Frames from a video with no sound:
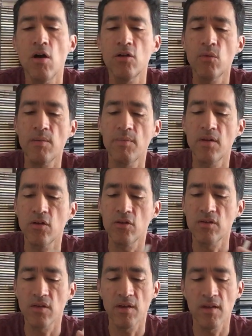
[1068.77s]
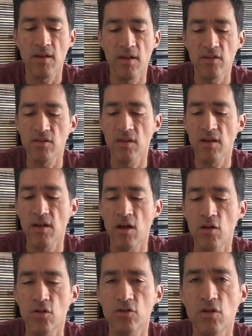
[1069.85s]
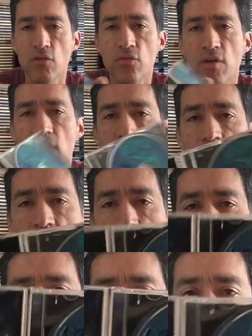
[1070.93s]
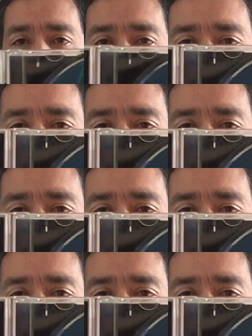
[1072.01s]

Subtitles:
odd one because it has lots of collaboration